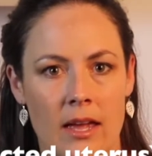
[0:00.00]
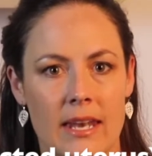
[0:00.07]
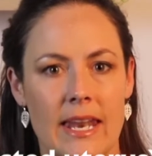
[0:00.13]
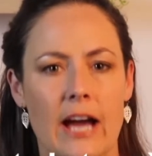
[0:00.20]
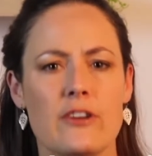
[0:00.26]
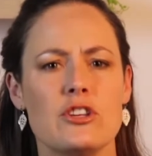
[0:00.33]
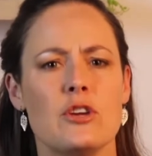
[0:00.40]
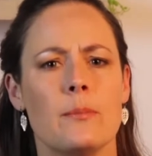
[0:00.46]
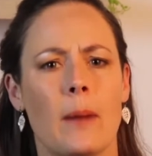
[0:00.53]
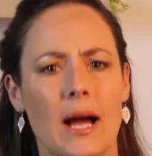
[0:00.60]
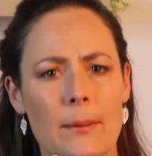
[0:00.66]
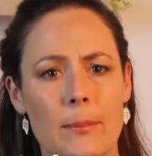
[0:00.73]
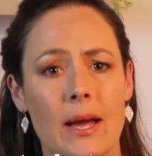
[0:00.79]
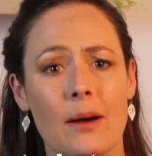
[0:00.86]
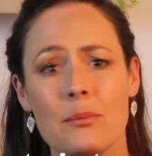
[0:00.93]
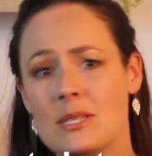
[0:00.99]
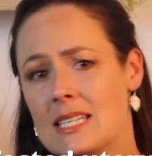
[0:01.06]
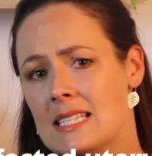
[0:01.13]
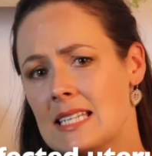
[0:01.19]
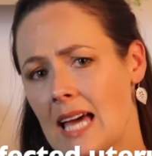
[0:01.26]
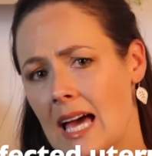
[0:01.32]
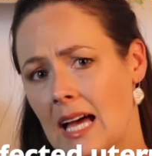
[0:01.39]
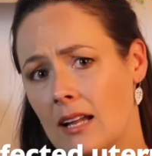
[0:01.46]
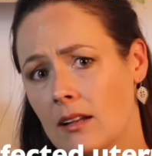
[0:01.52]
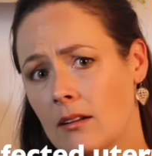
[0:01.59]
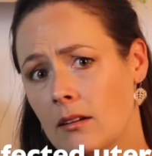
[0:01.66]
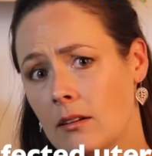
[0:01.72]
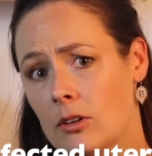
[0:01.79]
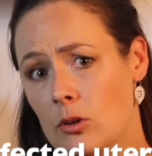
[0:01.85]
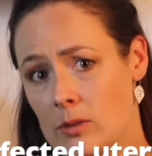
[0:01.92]
Now, you might be able to tell
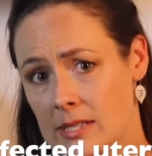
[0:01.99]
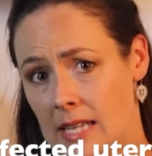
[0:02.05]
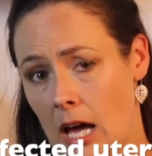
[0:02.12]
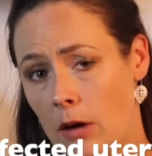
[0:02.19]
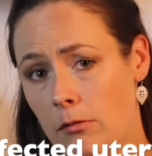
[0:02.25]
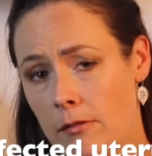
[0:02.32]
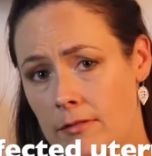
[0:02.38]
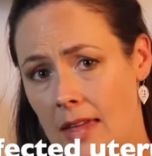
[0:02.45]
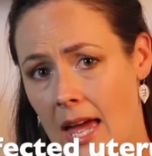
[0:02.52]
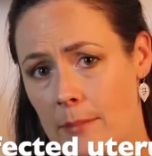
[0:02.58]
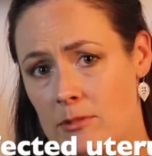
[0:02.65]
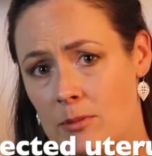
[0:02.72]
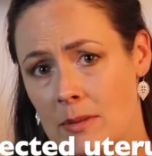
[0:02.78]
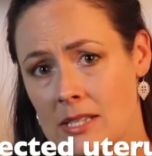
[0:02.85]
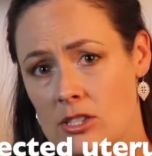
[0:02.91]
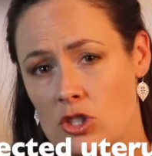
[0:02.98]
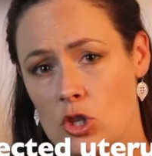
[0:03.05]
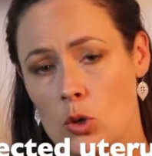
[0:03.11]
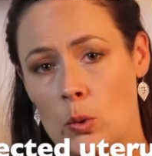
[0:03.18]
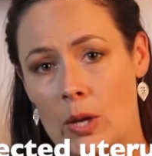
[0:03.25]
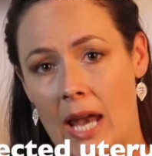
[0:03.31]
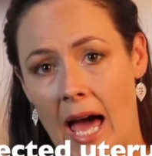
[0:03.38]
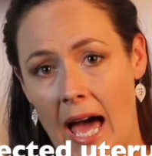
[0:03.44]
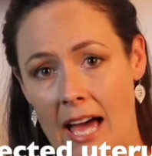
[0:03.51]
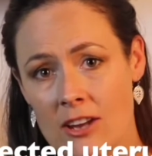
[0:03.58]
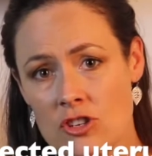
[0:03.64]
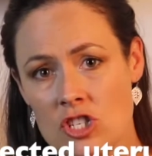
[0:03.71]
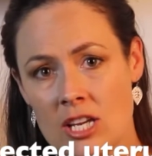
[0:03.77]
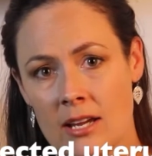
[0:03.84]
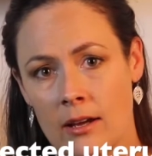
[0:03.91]
yourself if the abdomen's too
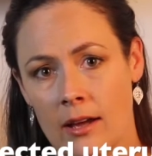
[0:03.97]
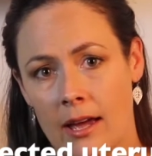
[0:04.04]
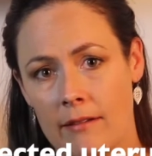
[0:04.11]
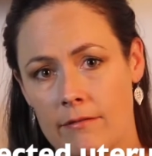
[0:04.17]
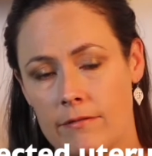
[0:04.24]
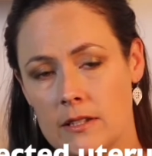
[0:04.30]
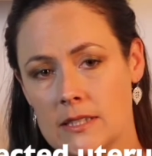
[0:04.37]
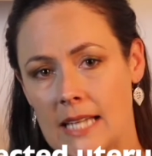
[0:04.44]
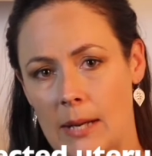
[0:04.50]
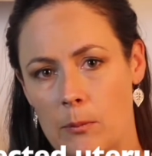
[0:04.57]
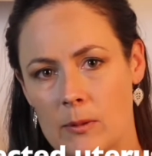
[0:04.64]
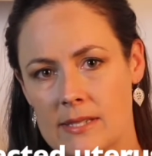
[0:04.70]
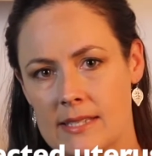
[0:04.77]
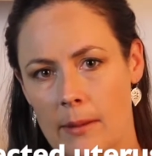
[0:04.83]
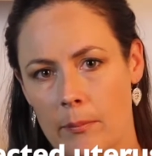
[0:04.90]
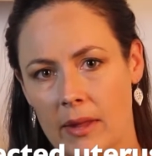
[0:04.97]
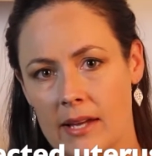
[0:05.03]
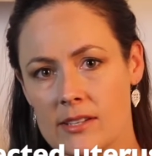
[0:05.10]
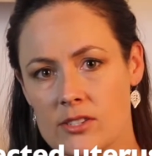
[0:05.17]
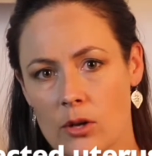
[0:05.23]
large and filled up with something.